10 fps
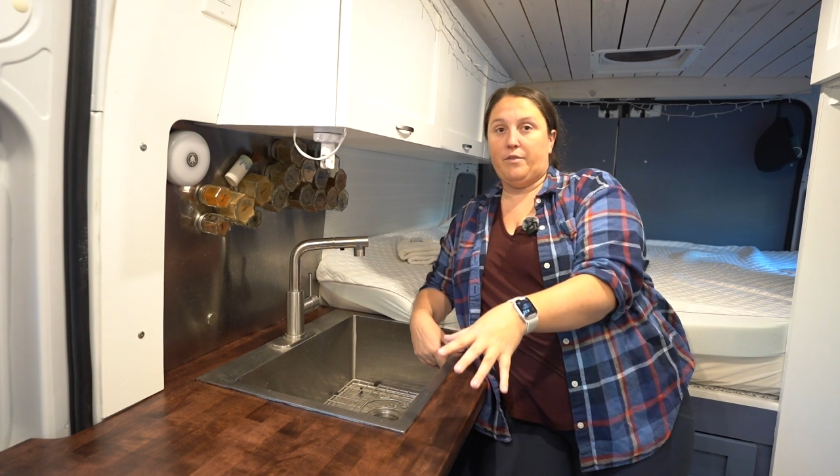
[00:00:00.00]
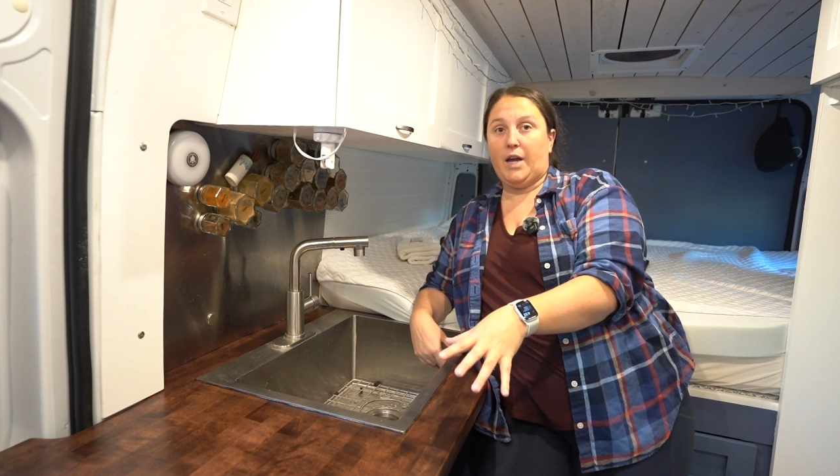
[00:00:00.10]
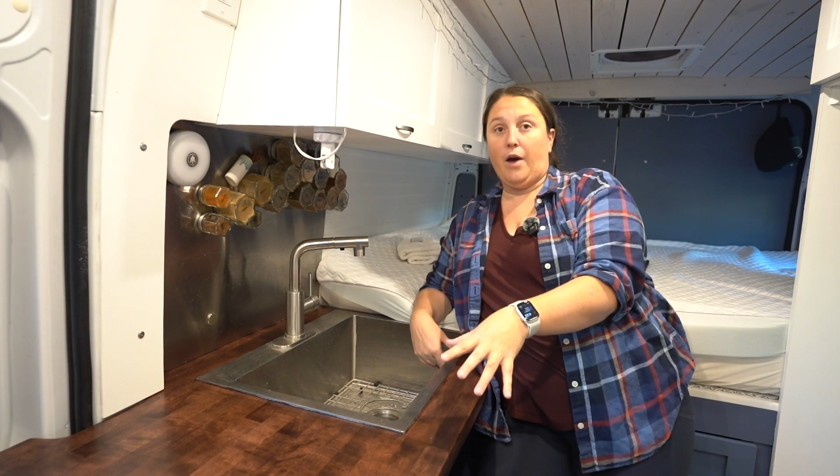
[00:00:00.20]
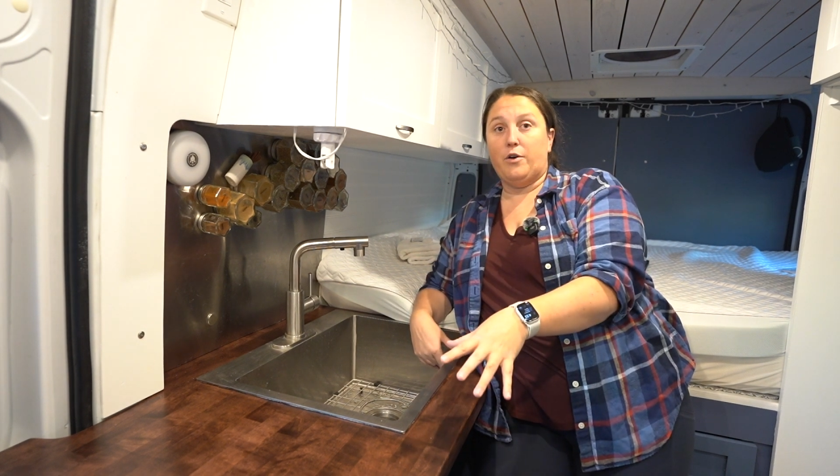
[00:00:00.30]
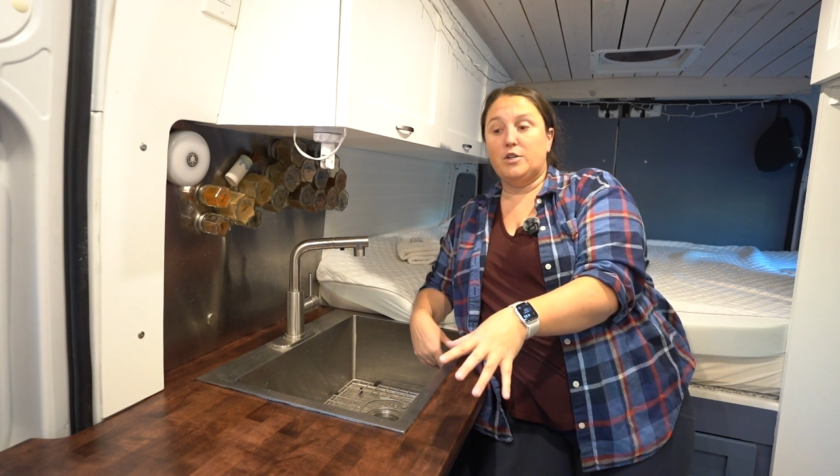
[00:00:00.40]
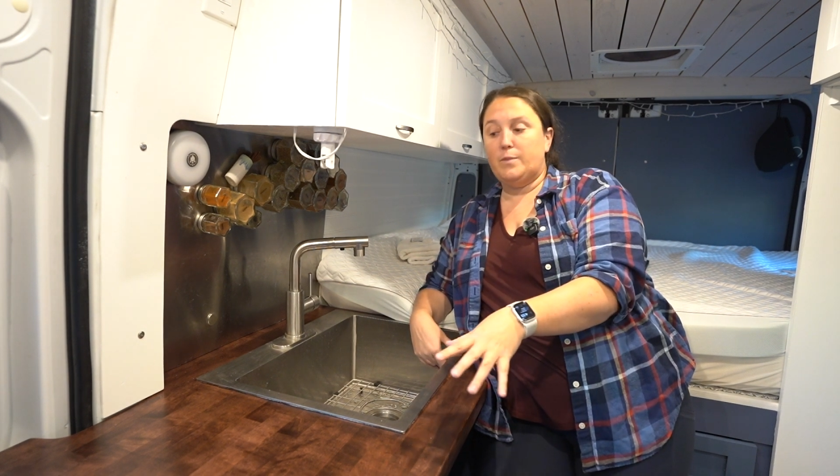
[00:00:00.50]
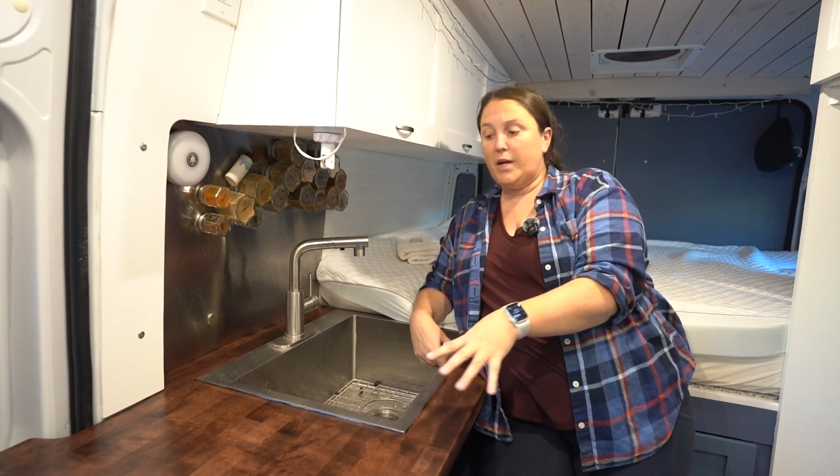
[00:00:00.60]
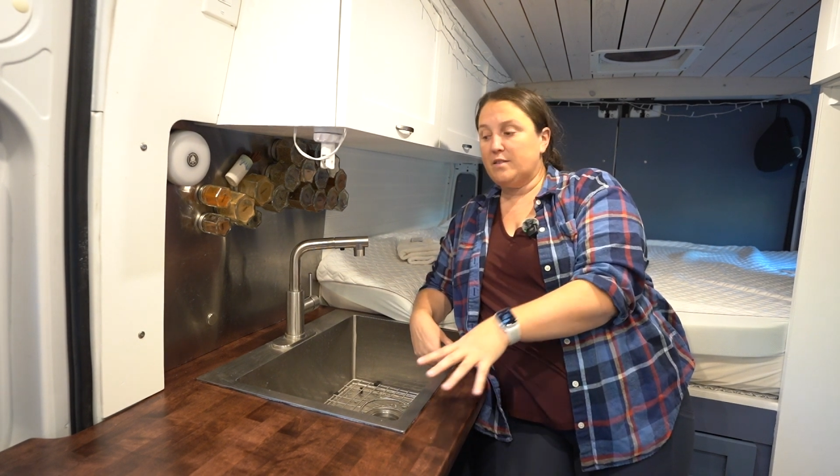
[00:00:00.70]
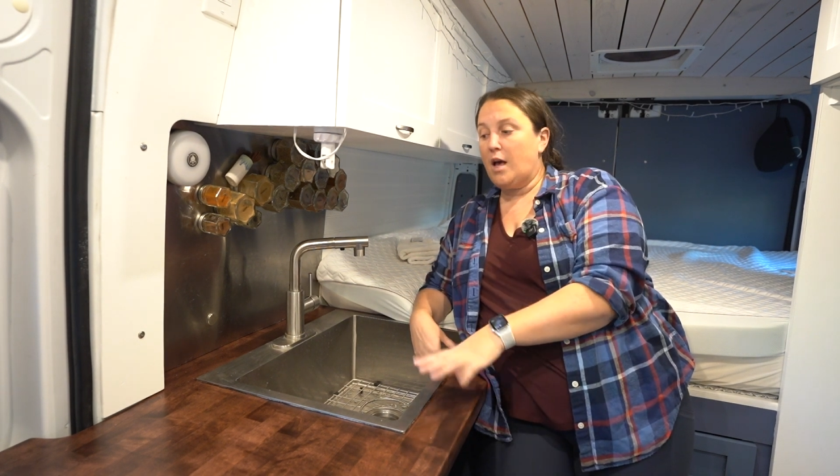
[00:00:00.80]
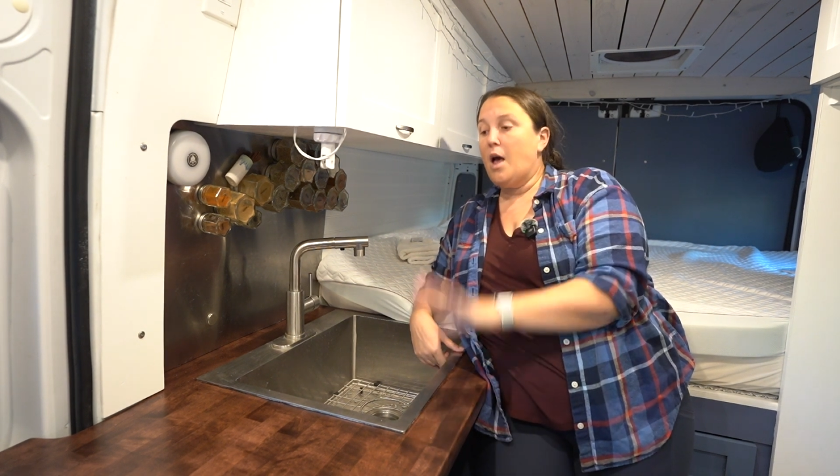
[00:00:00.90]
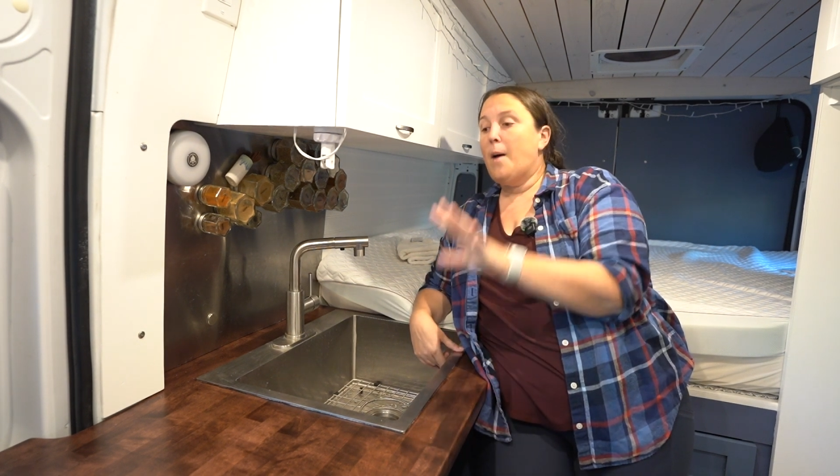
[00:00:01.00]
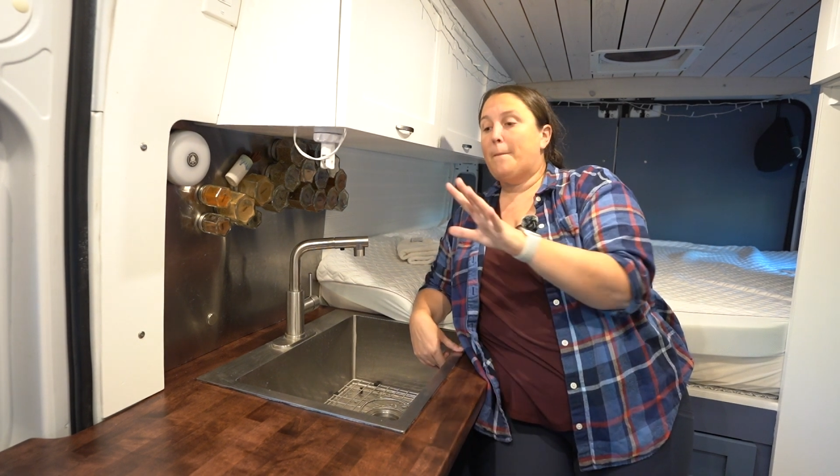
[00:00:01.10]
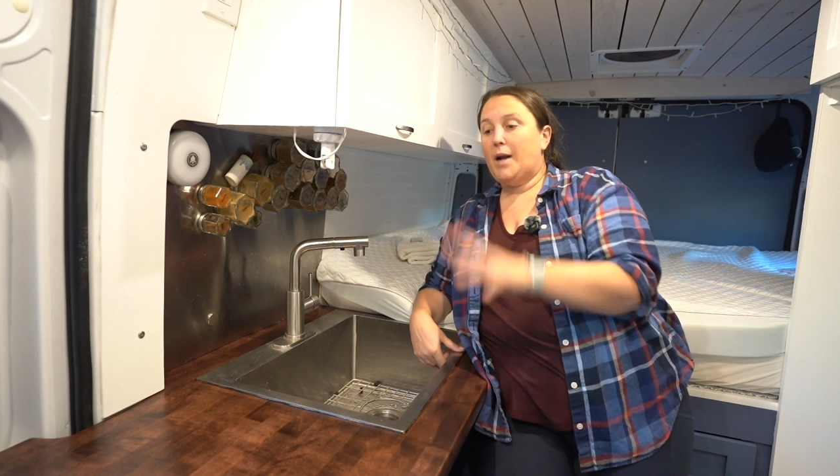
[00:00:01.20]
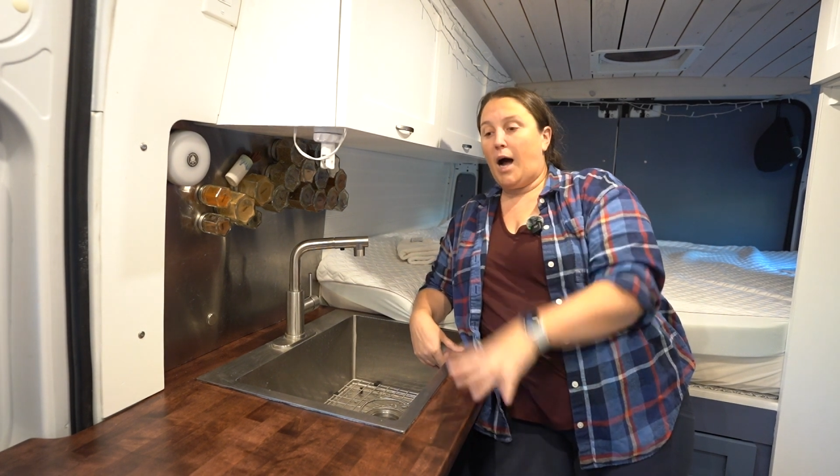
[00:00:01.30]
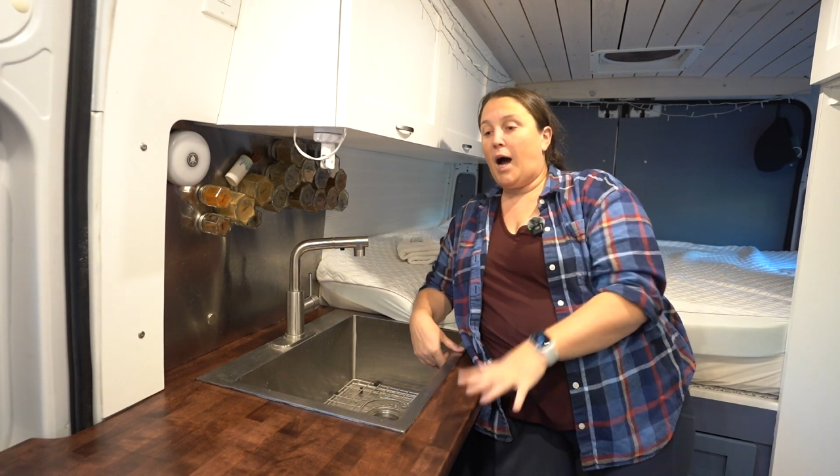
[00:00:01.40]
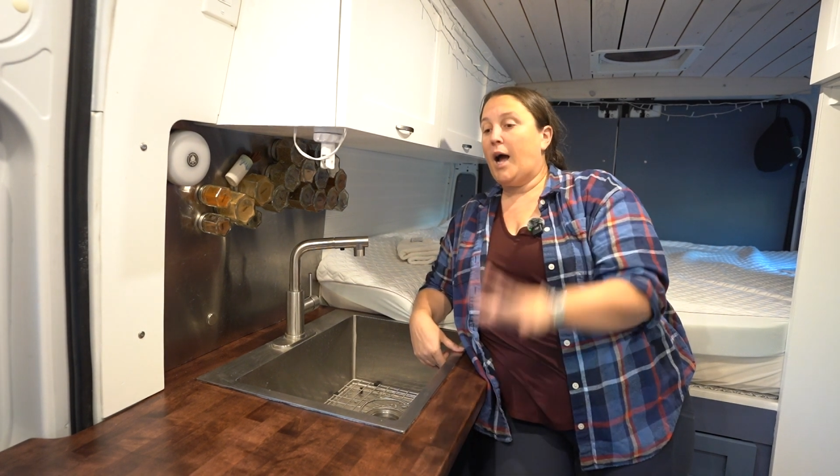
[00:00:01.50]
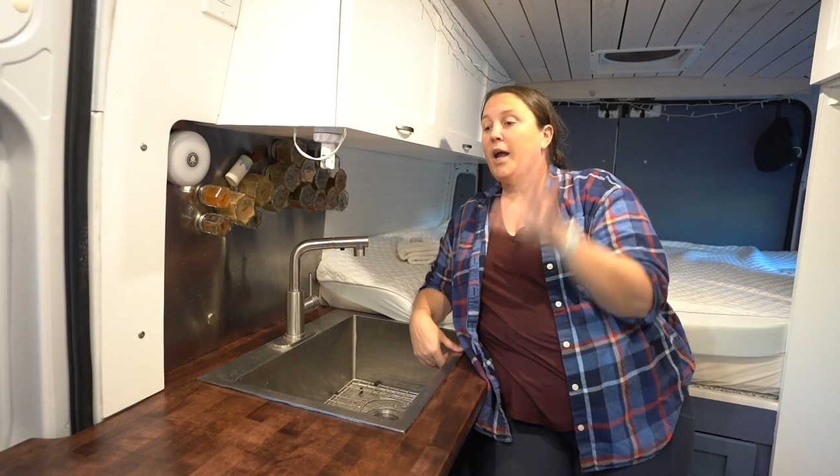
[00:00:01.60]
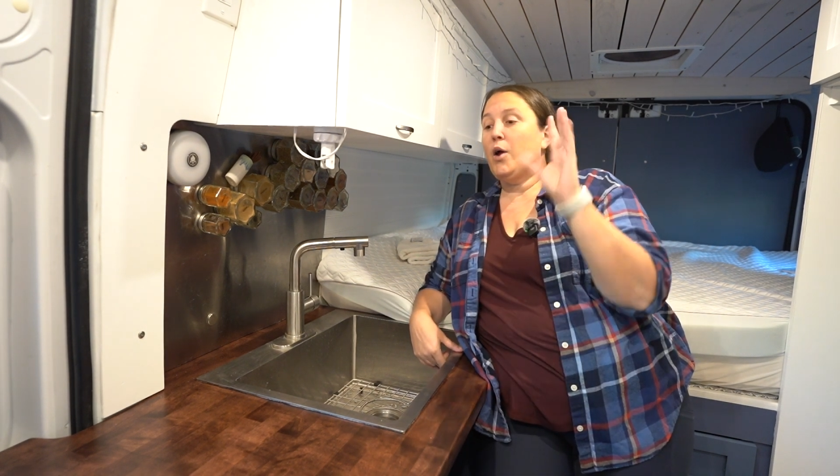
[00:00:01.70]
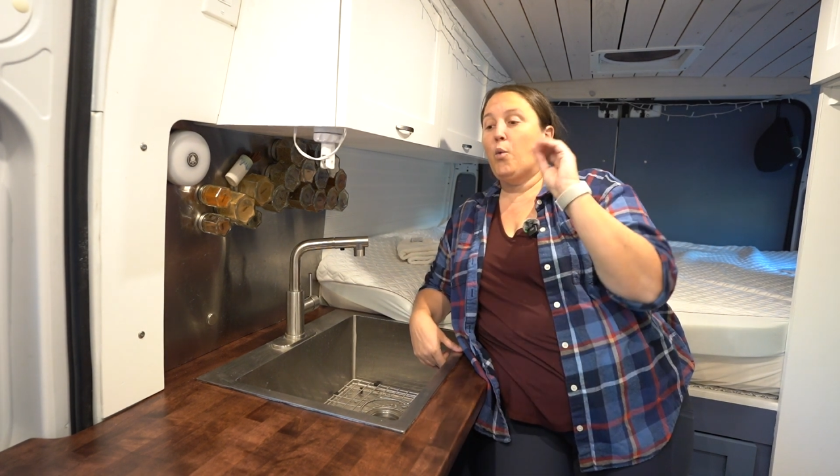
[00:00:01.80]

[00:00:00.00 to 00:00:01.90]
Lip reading: of counter space, but I